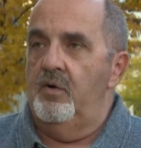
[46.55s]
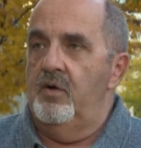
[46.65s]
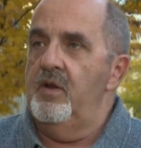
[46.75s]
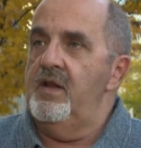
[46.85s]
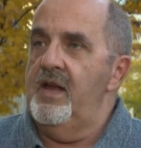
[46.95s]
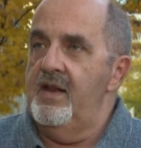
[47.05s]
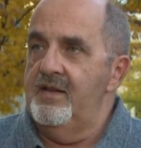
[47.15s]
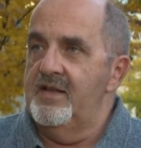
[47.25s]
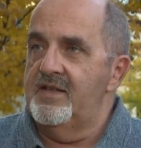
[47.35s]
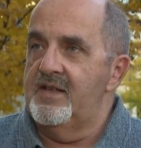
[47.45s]
humiliating
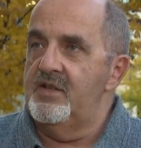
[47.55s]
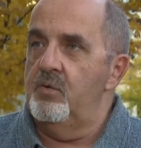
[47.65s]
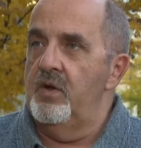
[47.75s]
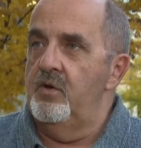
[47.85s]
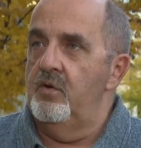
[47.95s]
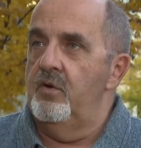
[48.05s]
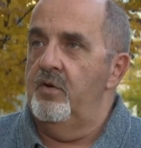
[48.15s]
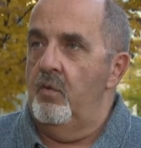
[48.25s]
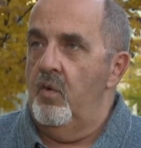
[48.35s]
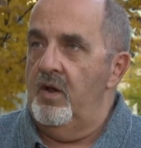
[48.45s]
this is when you're
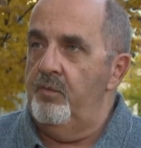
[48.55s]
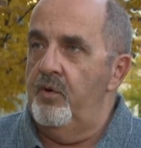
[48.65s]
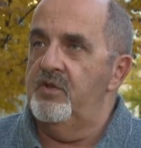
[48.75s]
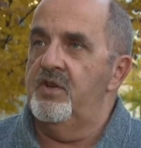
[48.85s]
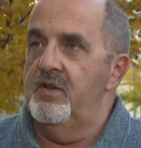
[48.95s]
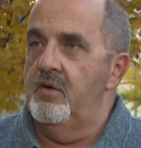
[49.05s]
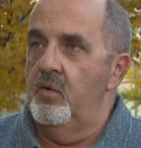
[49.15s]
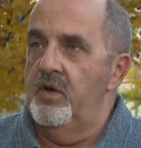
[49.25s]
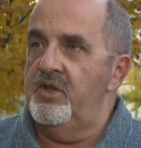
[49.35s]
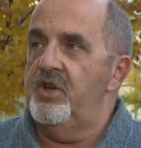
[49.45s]
the one person in a
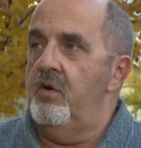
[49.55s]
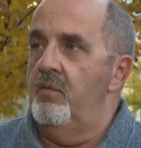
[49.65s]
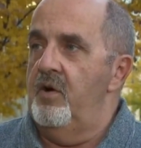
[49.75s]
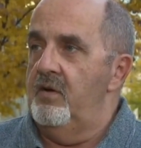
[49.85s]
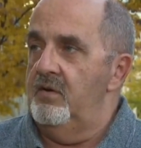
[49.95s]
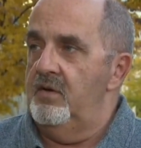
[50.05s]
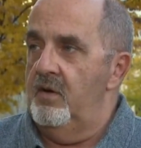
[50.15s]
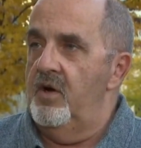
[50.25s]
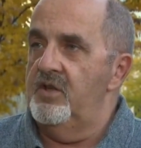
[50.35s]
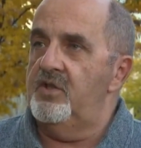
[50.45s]
wheelchair
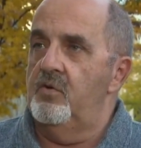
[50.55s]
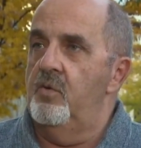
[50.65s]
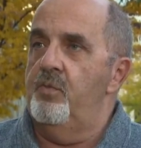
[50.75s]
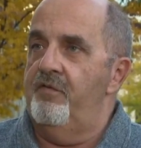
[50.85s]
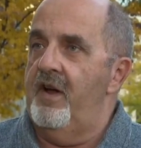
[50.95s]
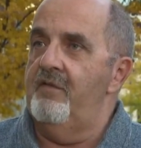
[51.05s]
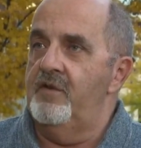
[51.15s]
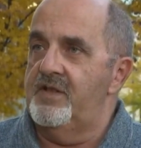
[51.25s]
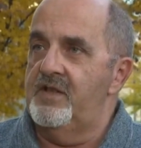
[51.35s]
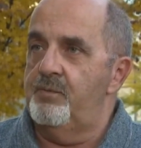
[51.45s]
amongst a group of 5 or
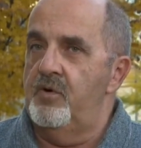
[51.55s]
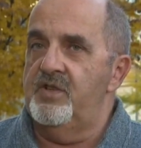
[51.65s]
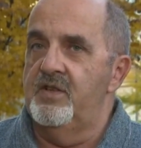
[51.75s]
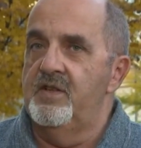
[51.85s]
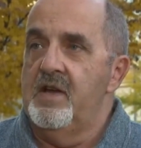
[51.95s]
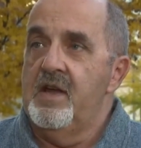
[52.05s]
6 persons,